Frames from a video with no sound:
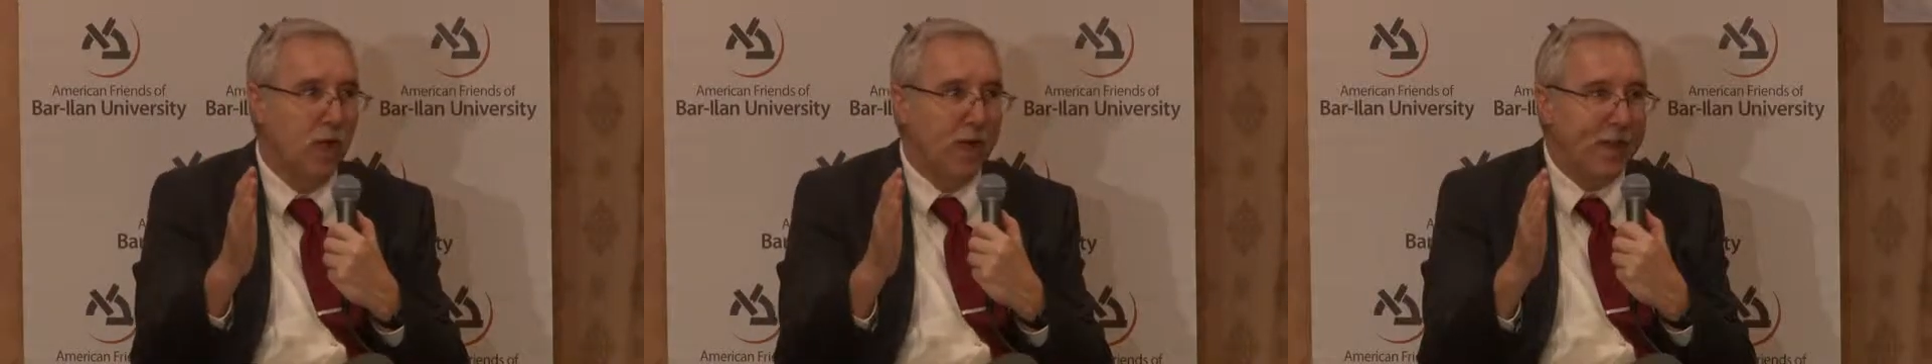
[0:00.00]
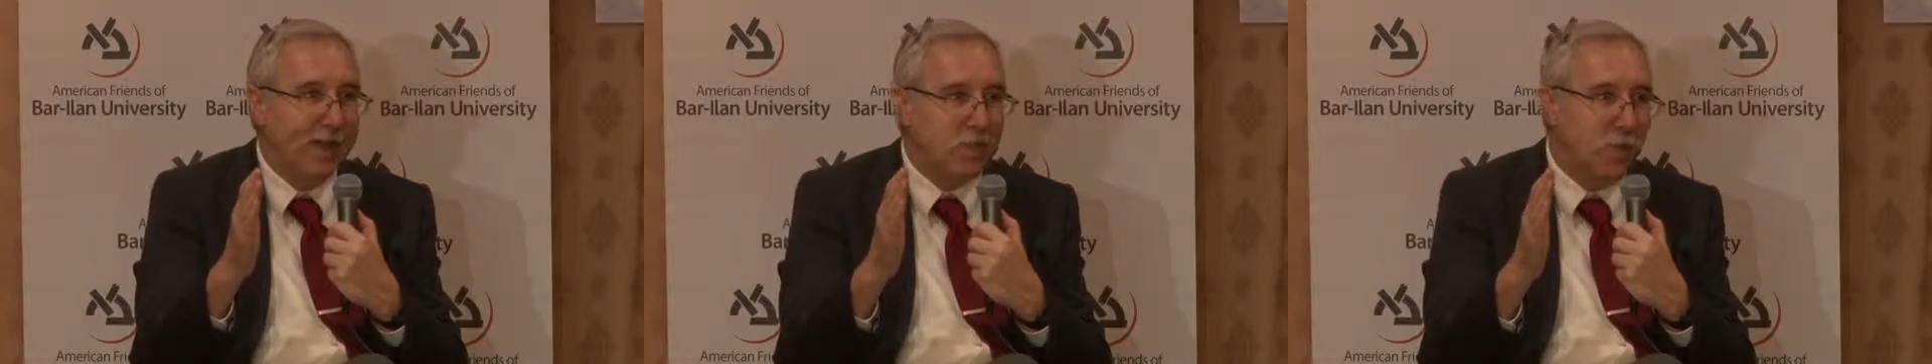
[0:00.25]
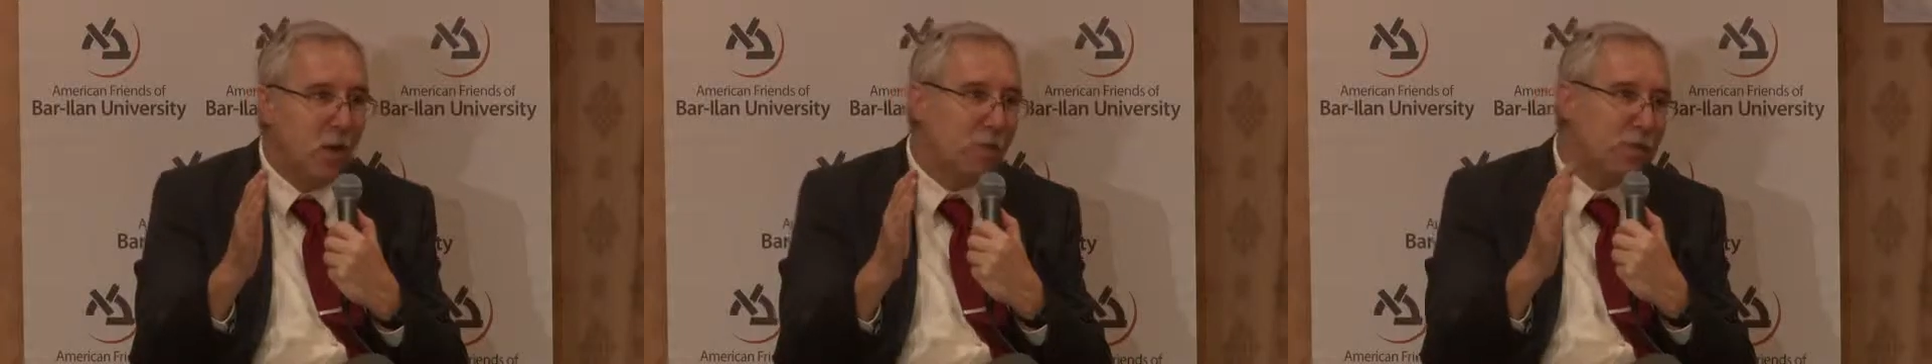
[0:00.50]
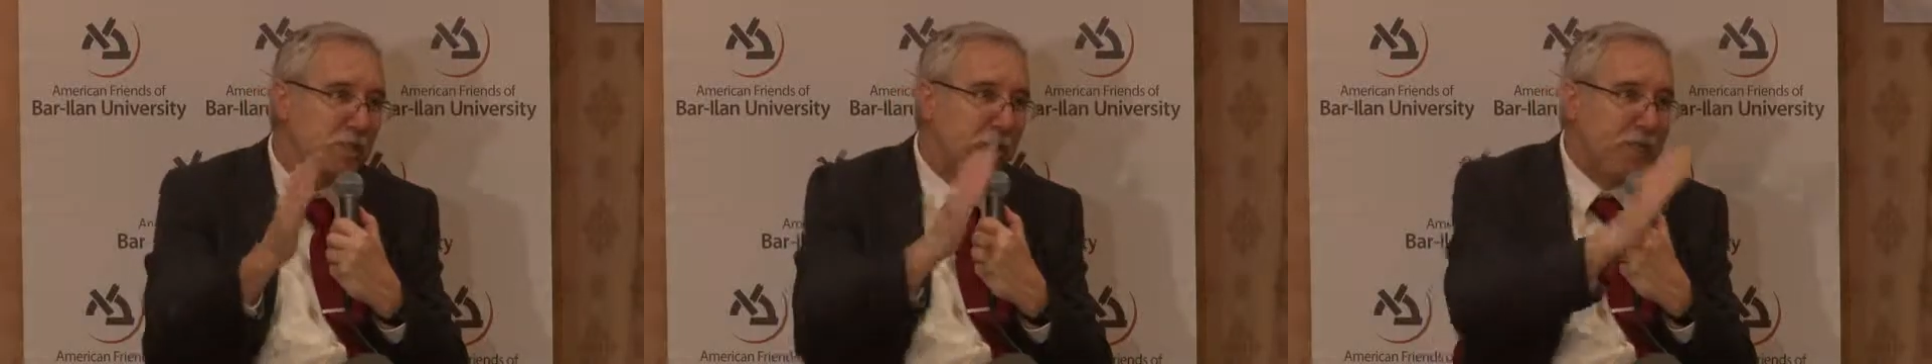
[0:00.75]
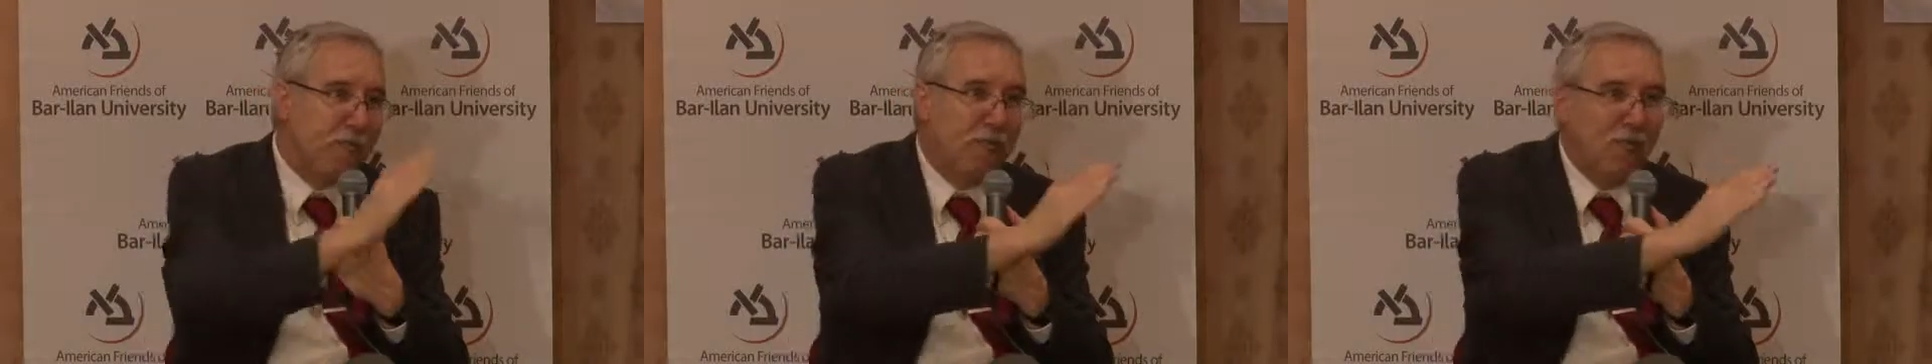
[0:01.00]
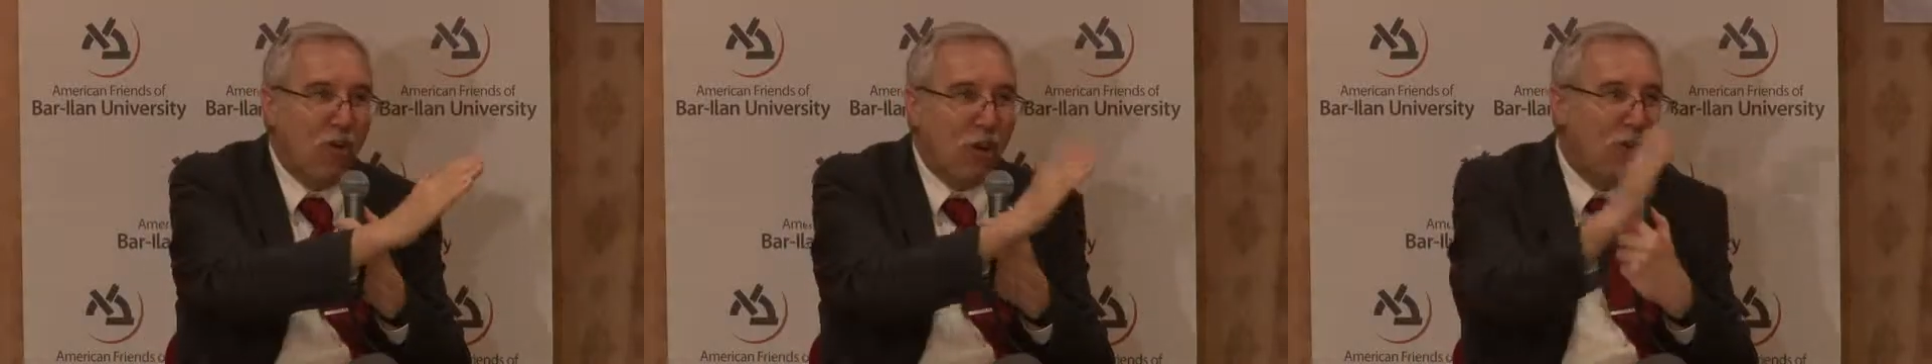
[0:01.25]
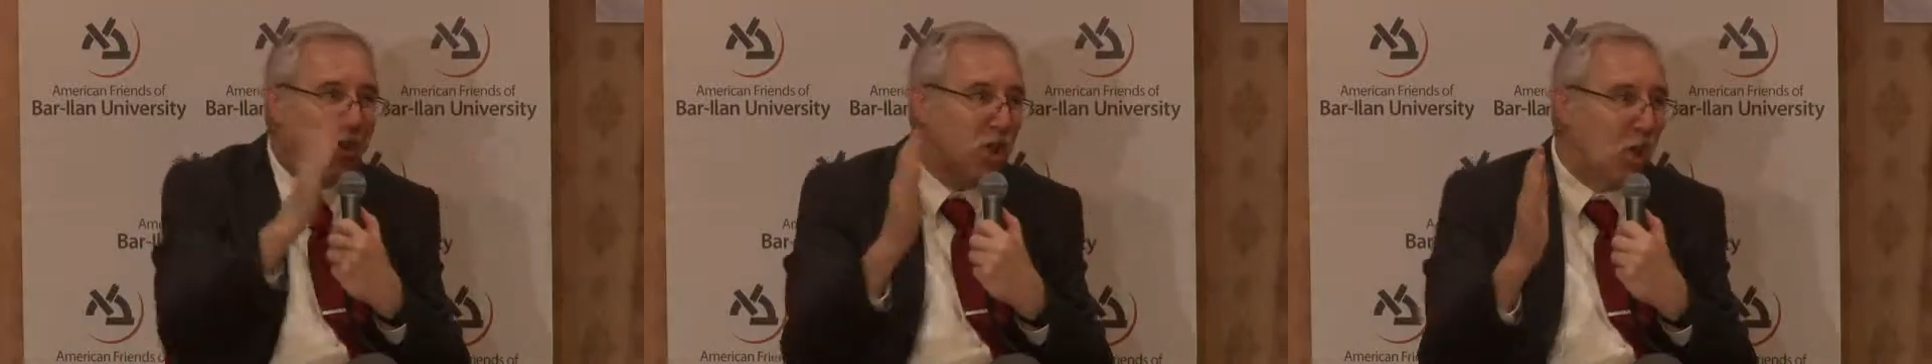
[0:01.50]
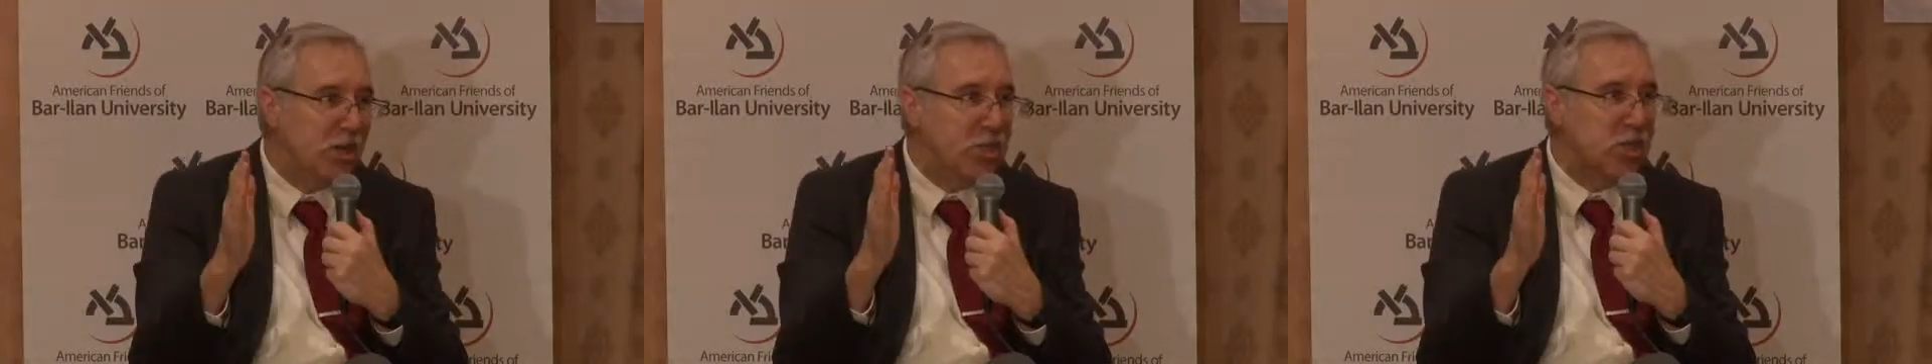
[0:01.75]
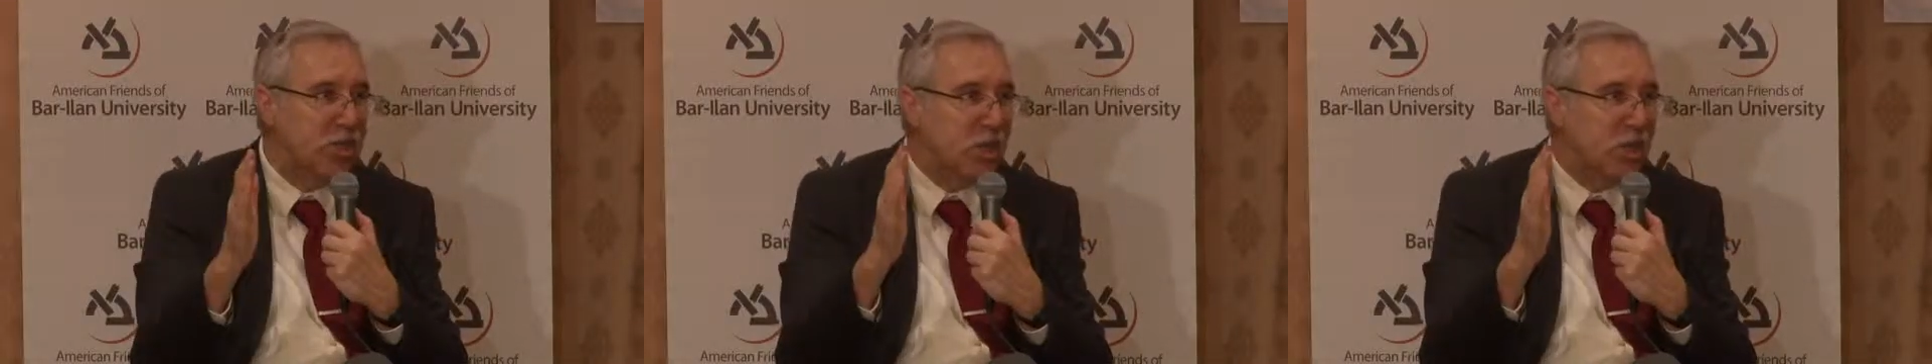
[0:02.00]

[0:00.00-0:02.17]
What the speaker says: And Israel was by far the largest